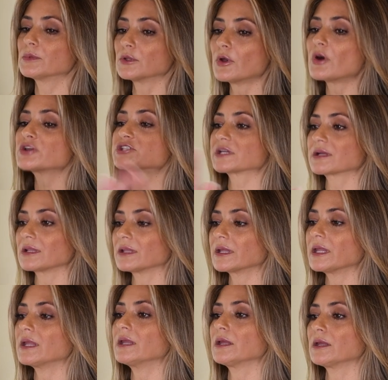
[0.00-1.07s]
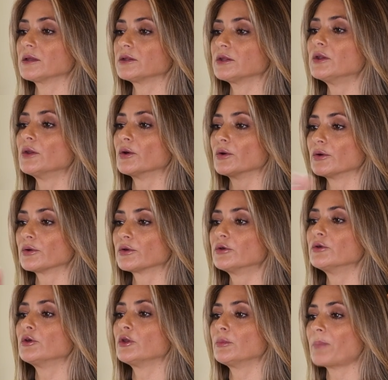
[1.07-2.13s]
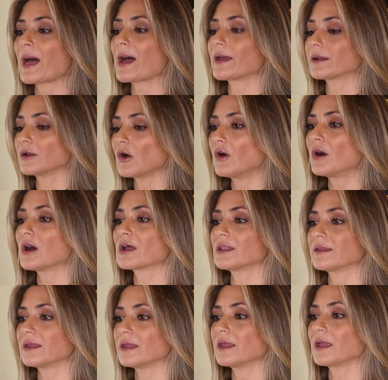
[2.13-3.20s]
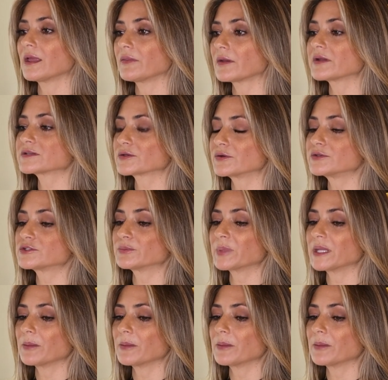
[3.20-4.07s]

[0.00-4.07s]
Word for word: logically you know good bad and ugly and there is going yeah.